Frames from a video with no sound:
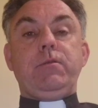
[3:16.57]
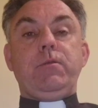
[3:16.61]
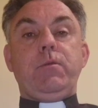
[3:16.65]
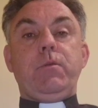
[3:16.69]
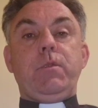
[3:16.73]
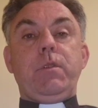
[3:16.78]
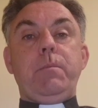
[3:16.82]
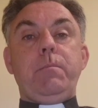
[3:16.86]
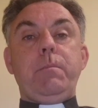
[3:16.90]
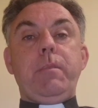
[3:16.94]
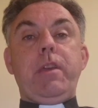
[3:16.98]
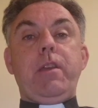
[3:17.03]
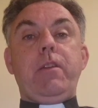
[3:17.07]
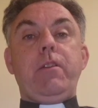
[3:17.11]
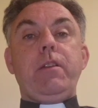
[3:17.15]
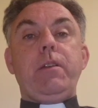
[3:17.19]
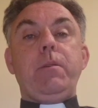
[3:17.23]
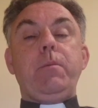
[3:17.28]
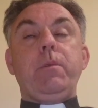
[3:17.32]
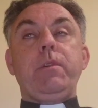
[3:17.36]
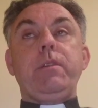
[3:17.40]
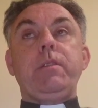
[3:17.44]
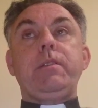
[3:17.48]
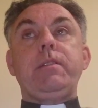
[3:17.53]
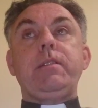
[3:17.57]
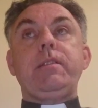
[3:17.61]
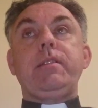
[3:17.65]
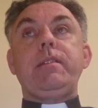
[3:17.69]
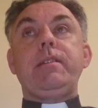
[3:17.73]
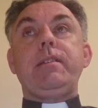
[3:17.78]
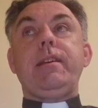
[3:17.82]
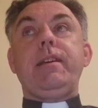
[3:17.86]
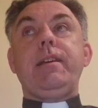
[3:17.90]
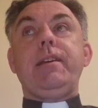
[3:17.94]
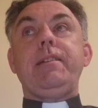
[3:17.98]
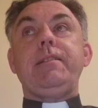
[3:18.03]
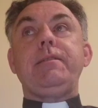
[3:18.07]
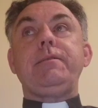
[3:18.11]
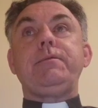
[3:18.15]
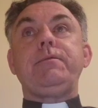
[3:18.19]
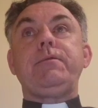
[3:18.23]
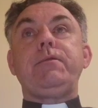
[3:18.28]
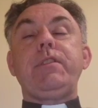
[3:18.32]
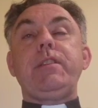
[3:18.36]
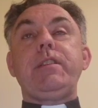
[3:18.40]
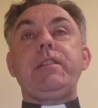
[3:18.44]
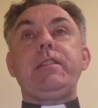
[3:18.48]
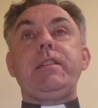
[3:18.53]
When Mary was
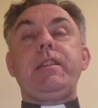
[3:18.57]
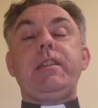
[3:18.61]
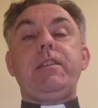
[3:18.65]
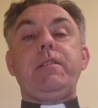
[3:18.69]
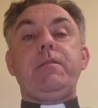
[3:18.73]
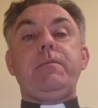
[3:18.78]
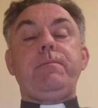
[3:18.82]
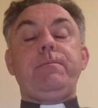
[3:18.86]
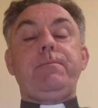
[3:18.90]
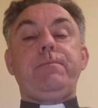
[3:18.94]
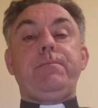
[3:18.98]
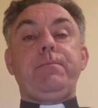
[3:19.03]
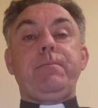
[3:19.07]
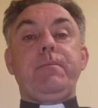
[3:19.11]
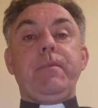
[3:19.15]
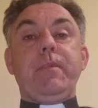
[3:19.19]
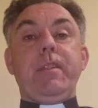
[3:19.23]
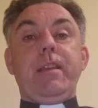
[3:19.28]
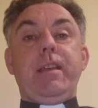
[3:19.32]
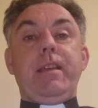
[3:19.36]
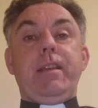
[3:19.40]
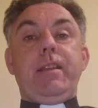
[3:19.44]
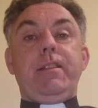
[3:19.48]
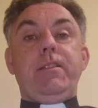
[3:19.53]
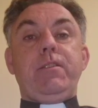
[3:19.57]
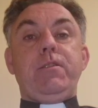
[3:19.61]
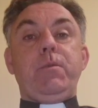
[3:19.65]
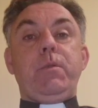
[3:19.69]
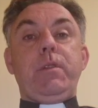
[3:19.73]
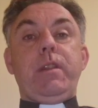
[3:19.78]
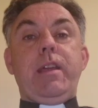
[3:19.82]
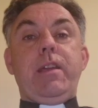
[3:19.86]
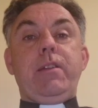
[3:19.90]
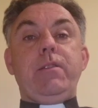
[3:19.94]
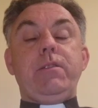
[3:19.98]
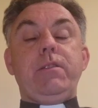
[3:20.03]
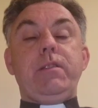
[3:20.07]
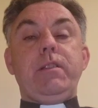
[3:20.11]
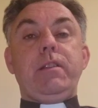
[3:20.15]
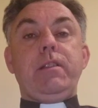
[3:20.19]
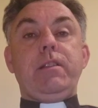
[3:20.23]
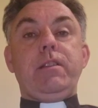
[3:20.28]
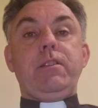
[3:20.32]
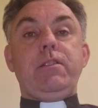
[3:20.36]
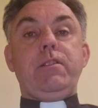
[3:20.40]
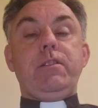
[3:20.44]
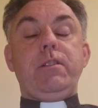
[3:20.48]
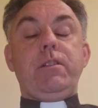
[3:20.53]
visited to announce
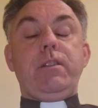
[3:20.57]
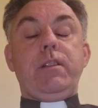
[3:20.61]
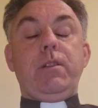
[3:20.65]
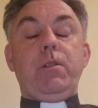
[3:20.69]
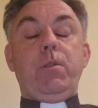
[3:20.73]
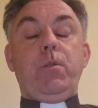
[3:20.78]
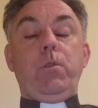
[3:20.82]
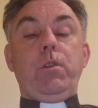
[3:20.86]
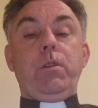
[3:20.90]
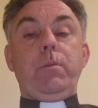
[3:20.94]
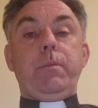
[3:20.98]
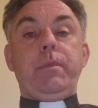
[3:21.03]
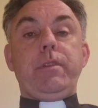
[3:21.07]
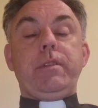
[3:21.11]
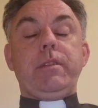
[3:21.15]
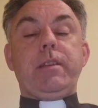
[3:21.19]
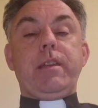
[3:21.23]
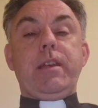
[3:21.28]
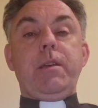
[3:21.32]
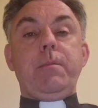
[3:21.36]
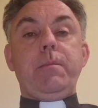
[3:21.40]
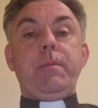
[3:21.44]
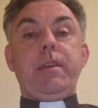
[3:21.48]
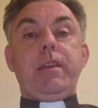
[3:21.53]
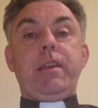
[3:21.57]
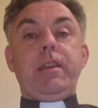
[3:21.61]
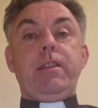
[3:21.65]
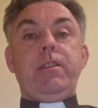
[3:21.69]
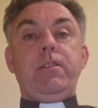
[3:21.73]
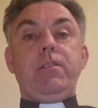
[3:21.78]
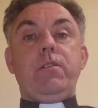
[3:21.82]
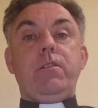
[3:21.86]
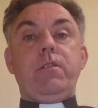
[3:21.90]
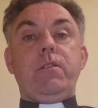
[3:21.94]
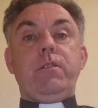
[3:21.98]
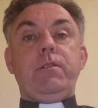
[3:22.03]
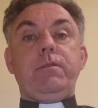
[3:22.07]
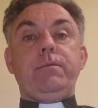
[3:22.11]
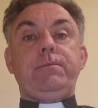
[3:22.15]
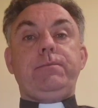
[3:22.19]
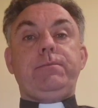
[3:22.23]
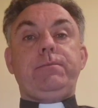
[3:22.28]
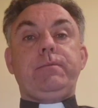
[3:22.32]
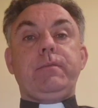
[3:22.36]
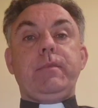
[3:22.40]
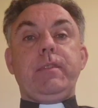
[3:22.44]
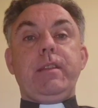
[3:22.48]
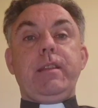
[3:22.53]
that the Lord was coming in her,
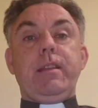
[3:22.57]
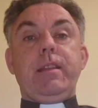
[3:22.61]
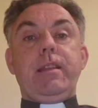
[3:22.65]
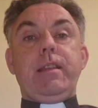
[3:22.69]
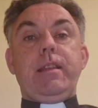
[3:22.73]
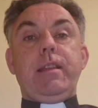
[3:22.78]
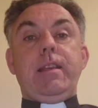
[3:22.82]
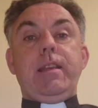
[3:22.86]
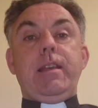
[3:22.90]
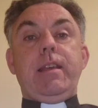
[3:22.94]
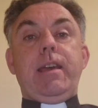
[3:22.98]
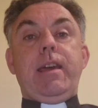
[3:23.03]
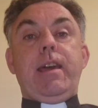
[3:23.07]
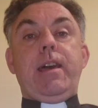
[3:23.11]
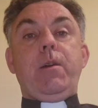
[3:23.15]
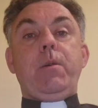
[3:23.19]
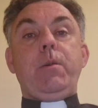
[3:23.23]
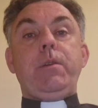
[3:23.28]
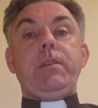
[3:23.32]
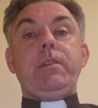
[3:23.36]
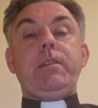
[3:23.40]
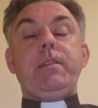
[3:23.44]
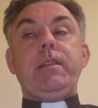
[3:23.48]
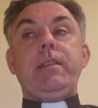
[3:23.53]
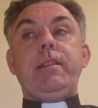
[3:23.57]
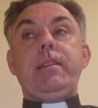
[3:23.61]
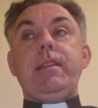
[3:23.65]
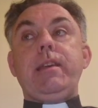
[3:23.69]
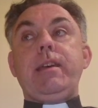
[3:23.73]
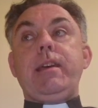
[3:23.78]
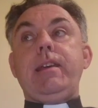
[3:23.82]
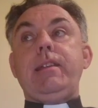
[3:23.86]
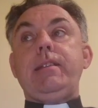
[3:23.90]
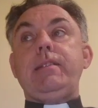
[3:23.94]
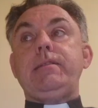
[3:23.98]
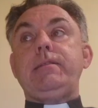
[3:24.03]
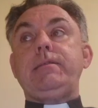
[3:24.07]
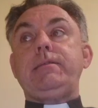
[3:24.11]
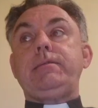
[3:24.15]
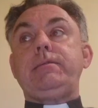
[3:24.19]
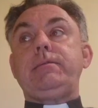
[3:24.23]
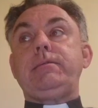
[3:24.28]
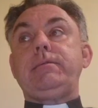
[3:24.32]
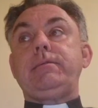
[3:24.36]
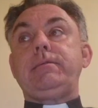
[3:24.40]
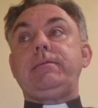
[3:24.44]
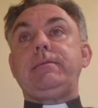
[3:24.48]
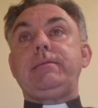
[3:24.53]
how is it
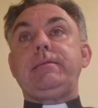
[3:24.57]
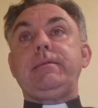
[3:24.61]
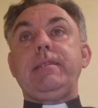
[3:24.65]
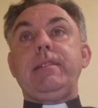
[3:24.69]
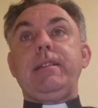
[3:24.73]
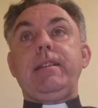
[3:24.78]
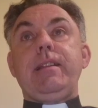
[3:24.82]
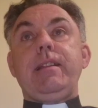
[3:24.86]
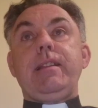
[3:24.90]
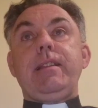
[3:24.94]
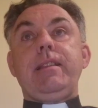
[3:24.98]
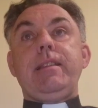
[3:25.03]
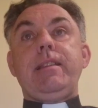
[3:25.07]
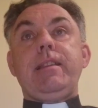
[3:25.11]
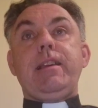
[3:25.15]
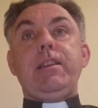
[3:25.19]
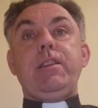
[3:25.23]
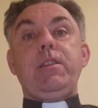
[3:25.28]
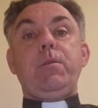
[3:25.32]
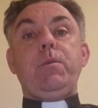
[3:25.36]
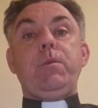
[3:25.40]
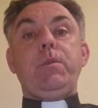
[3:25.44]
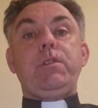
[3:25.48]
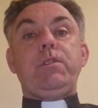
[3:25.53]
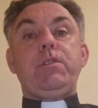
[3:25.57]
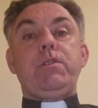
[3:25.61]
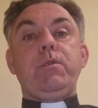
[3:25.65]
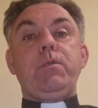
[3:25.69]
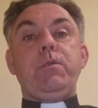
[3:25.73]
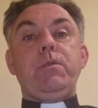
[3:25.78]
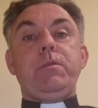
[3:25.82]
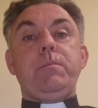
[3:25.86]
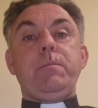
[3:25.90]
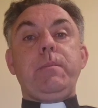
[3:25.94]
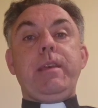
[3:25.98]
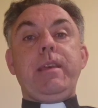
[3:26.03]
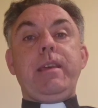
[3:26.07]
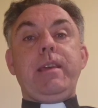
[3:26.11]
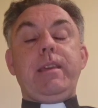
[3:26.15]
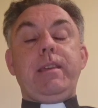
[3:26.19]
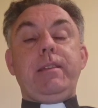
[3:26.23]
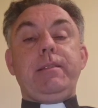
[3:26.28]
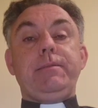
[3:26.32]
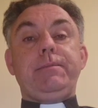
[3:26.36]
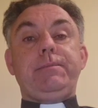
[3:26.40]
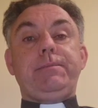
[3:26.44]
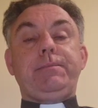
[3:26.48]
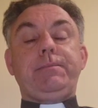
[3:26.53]
that you would choose
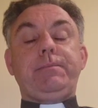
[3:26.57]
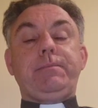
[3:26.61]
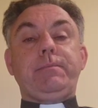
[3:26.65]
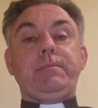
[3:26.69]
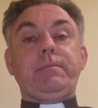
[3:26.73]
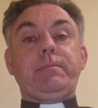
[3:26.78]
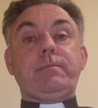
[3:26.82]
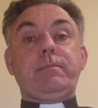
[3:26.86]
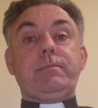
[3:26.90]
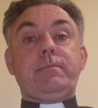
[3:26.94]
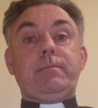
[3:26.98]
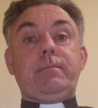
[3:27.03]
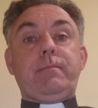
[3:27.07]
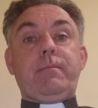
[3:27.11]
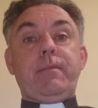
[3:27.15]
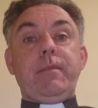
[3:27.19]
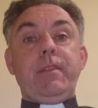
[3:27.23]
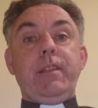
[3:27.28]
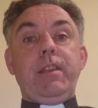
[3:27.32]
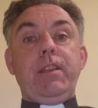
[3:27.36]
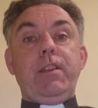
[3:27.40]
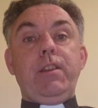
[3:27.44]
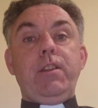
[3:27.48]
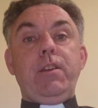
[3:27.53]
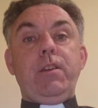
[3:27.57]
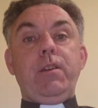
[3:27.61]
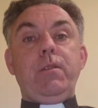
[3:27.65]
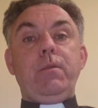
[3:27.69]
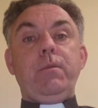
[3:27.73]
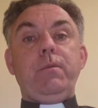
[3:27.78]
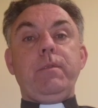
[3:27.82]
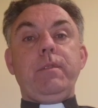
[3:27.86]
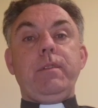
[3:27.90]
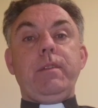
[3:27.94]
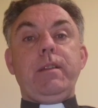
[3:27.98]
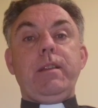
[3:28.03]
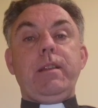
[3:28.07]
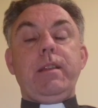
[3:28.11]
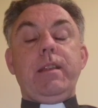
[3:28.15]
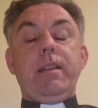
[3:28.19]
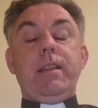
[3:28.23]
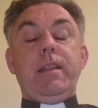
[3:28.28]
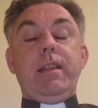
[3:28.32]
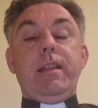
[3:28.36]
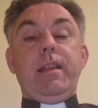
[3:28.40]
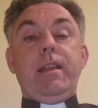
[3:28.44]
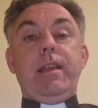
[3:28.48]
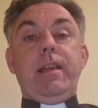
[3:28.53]
me? You
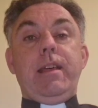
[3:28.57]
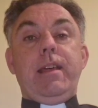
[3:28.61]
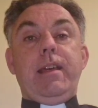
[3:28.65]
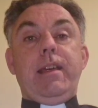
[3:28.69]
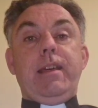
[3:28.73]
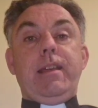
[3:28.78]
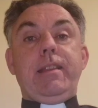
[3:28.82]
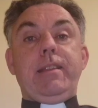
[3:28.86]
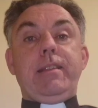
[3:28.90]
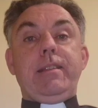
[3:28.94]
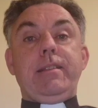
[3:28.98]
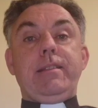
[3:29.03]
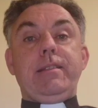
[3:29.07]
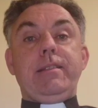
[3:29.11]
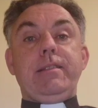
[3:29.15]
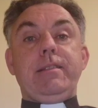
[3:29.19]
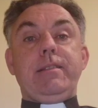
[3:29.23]
know?